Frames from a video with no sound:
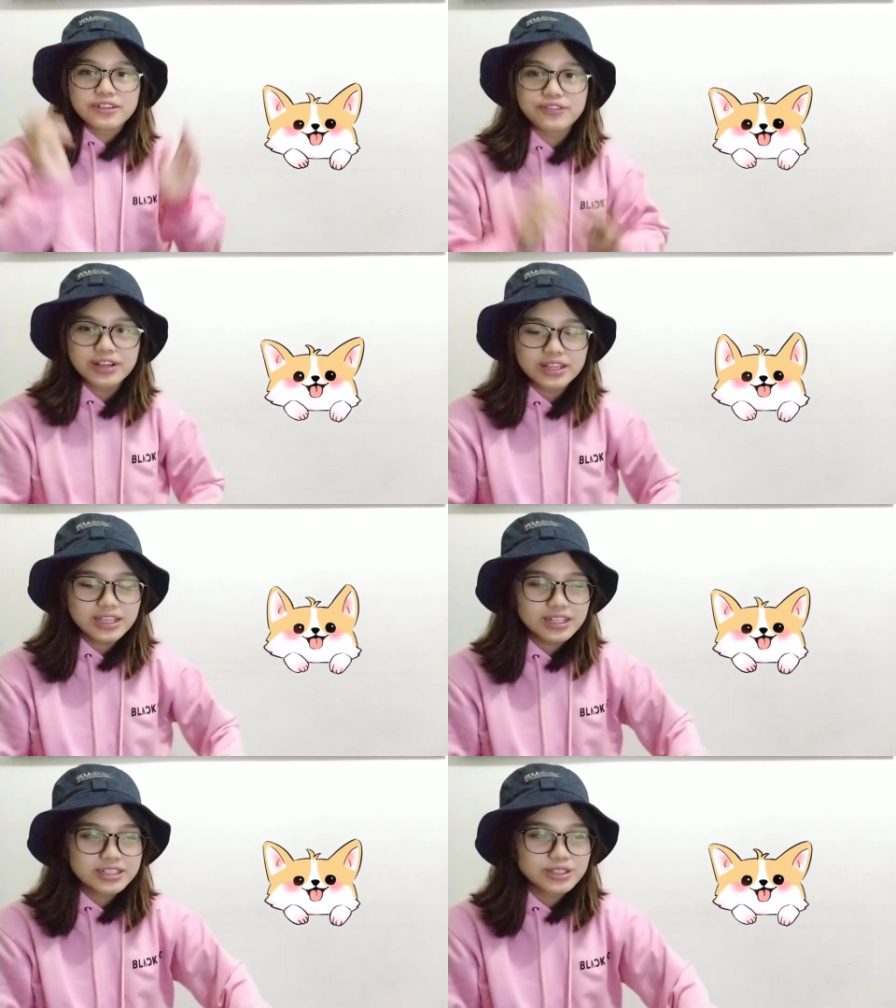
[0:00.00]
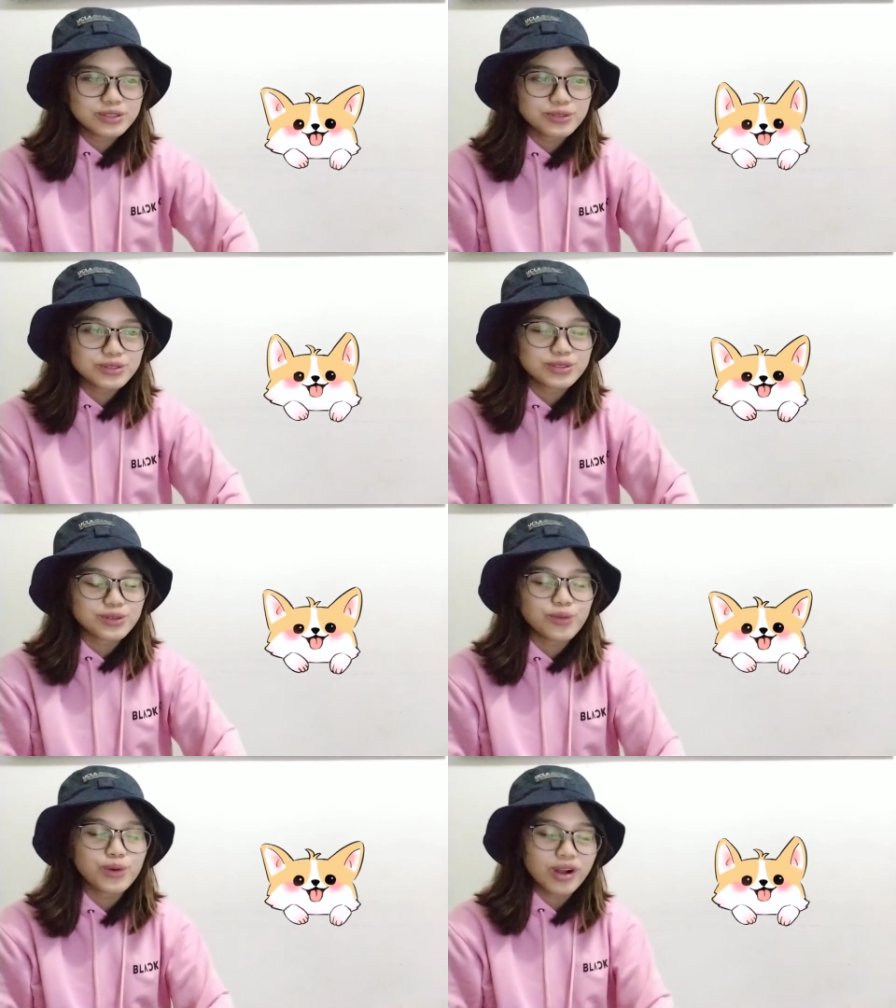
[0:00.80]
the fact that he just looks
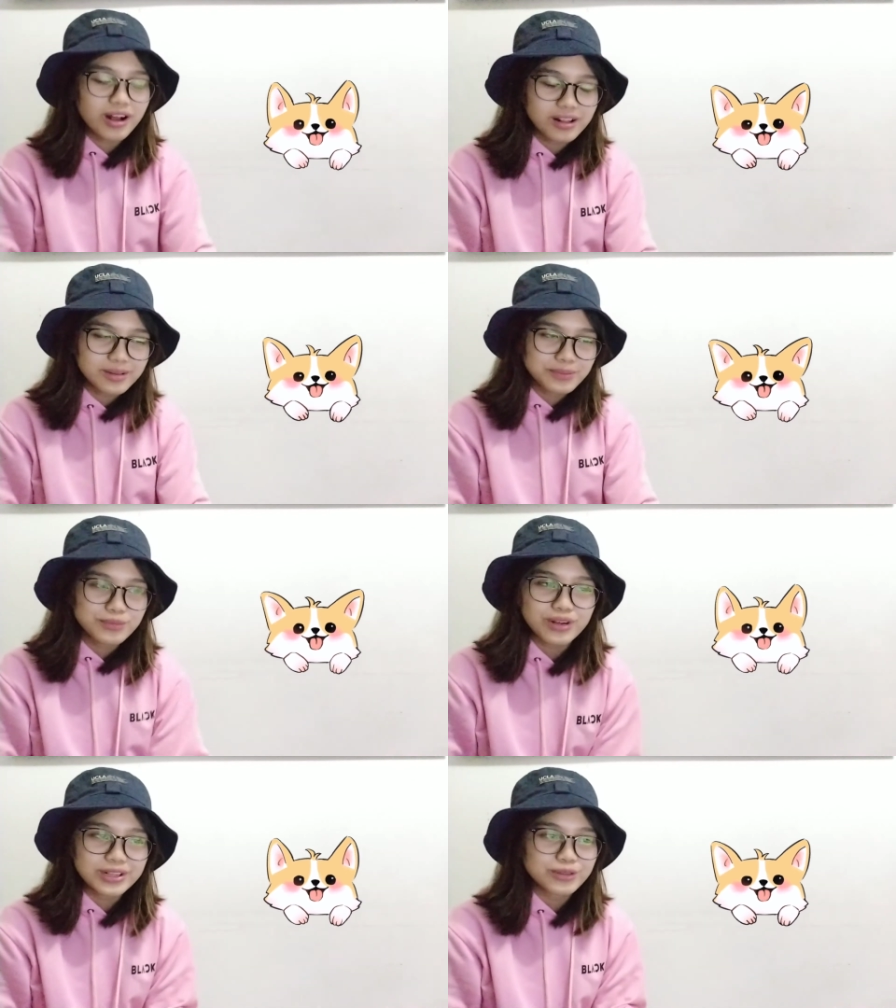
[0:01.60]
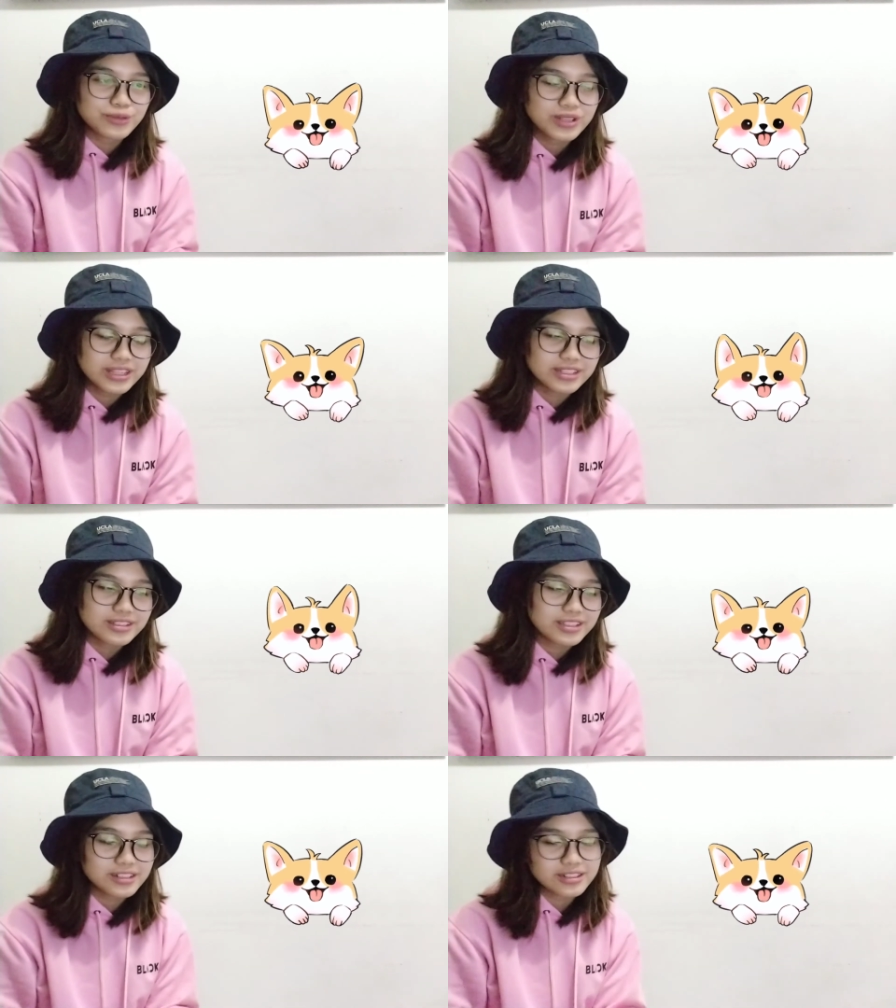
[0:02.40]
so calm while doing
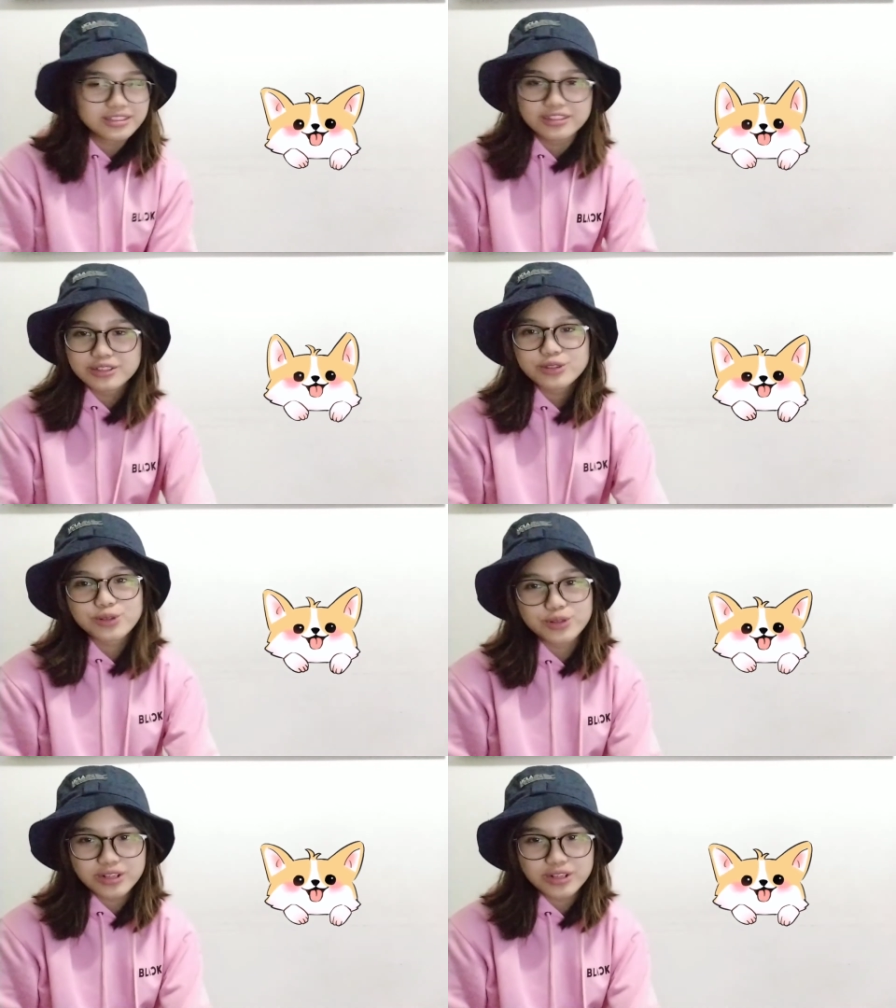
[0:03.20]
this, it is just